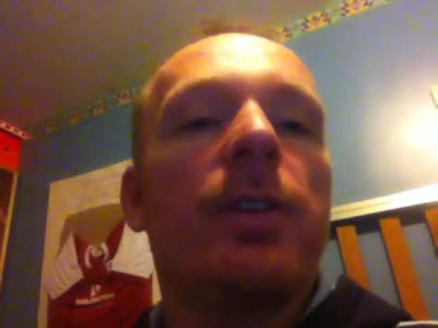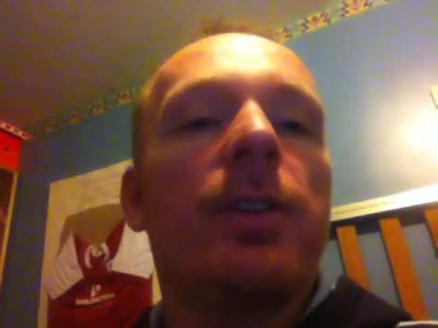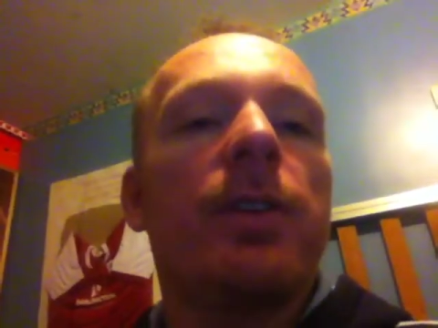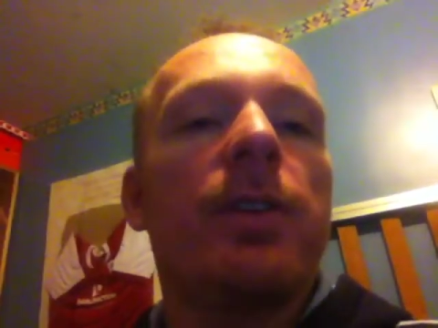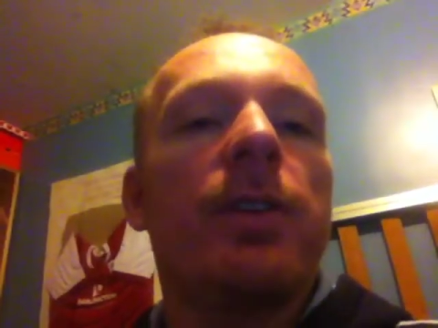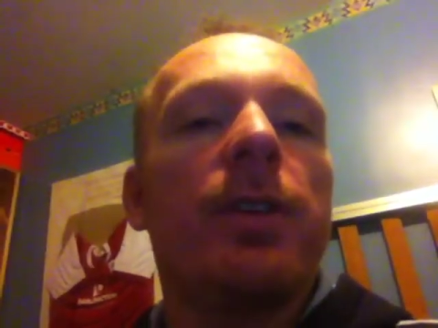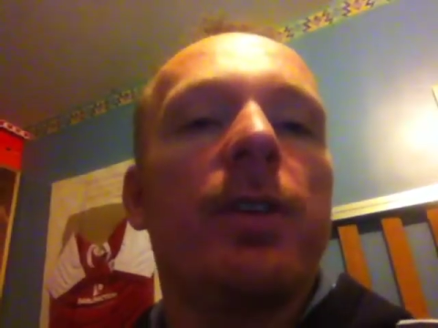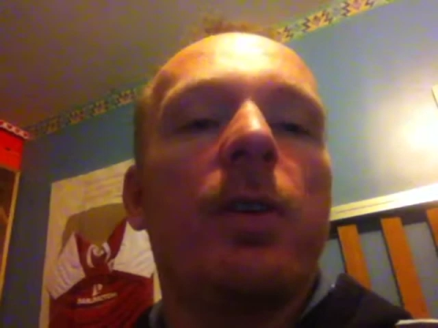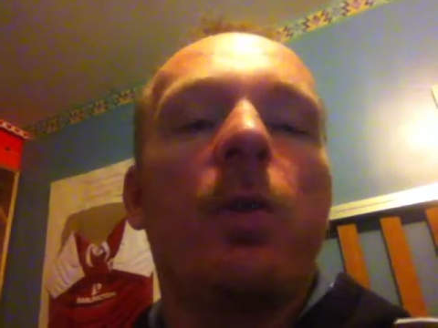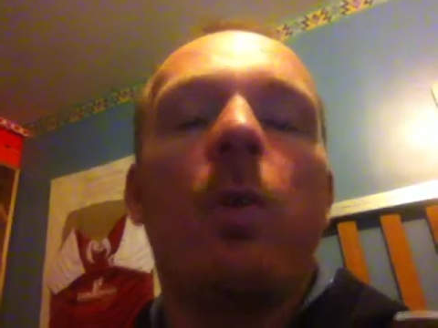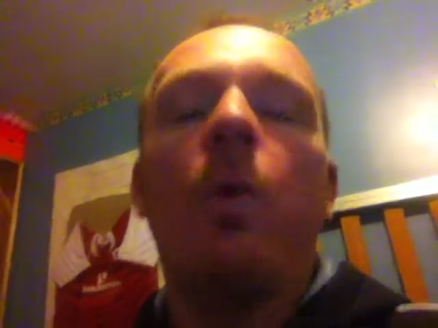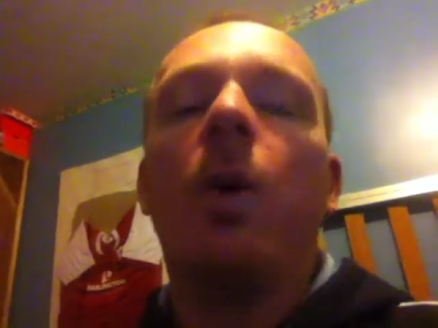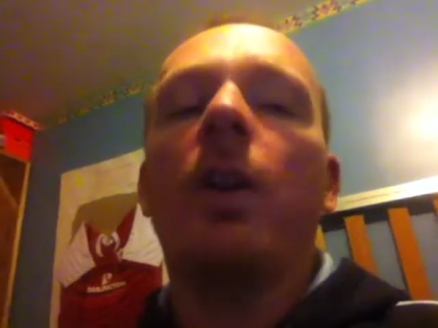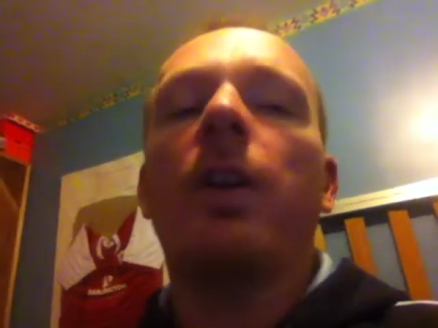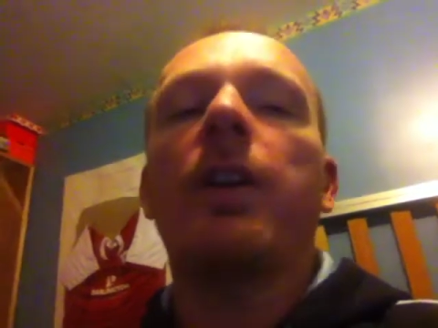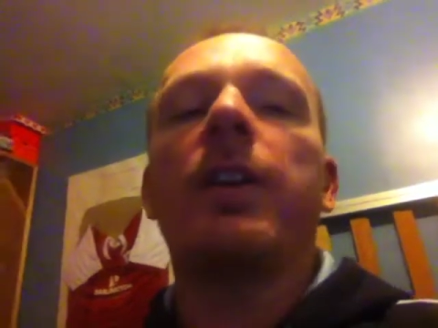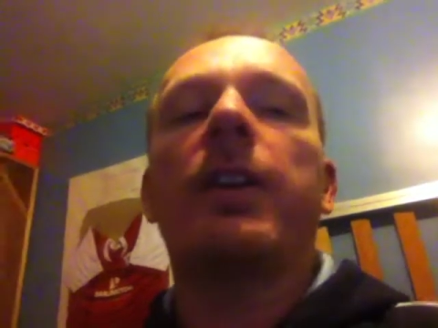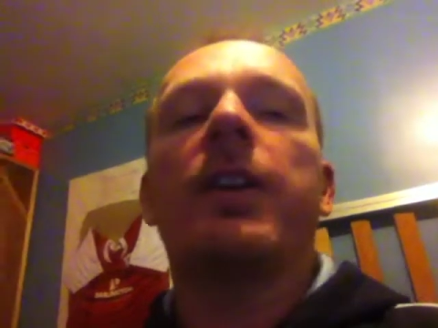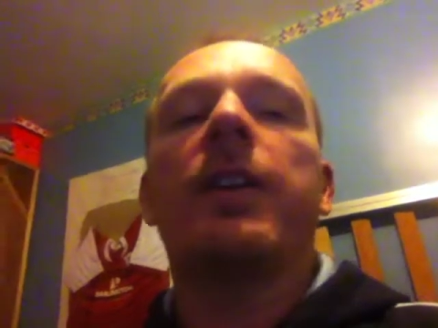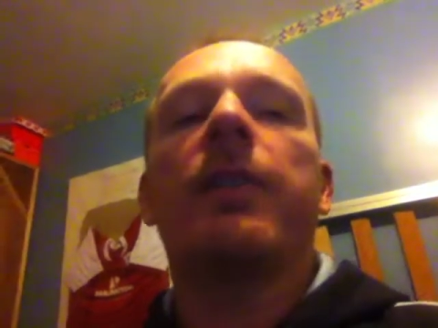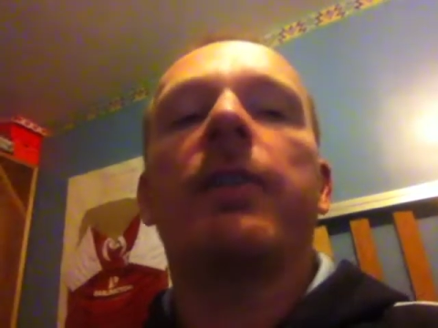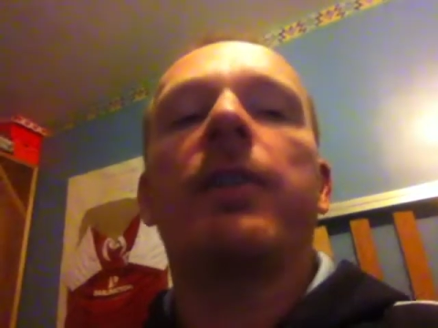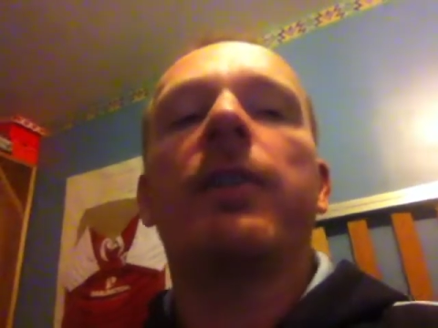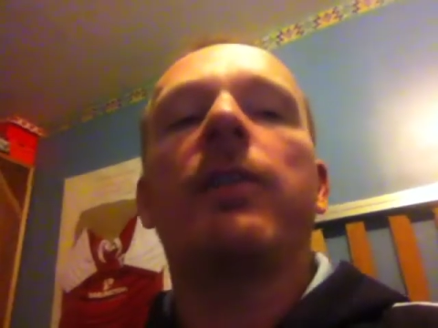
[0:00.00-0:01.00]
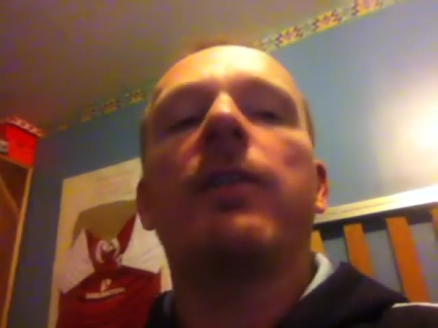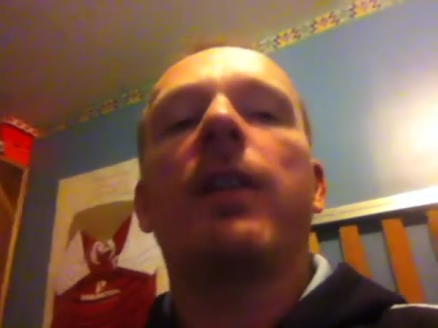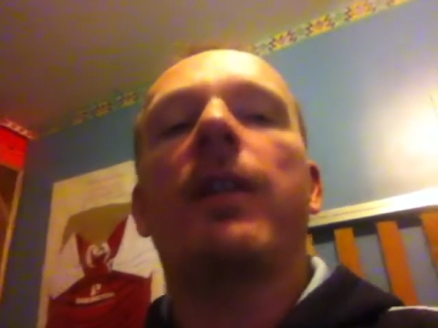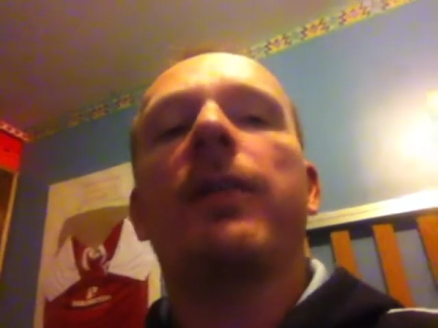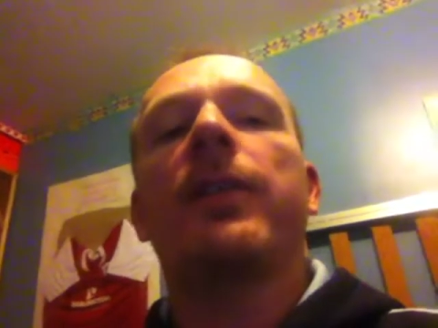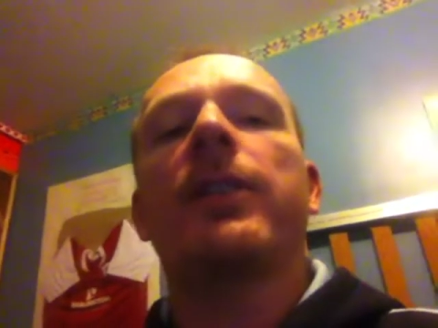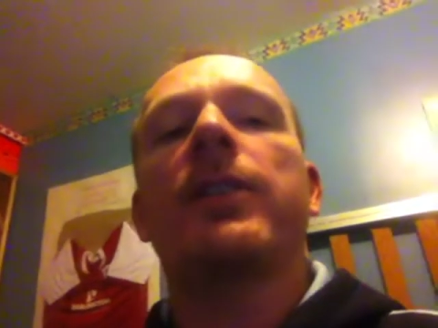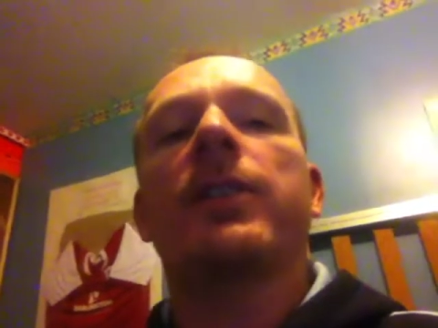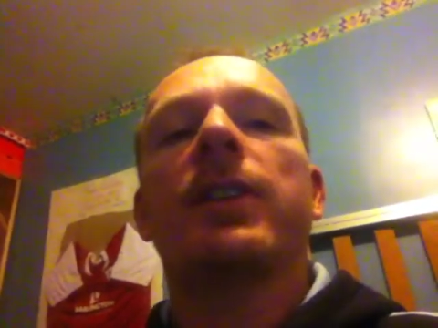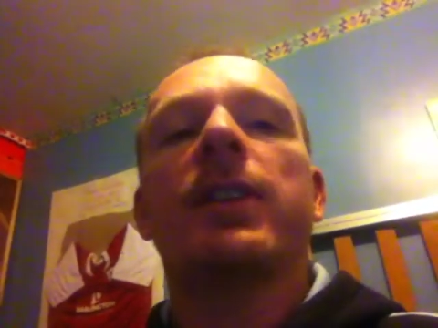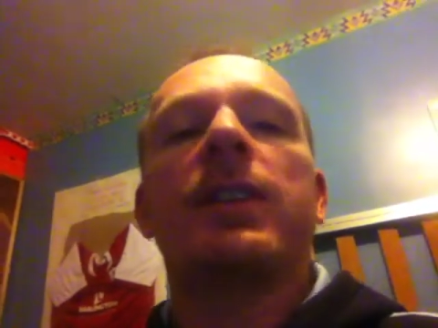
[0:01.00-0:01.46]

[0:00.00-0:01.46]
The quality of the graphics,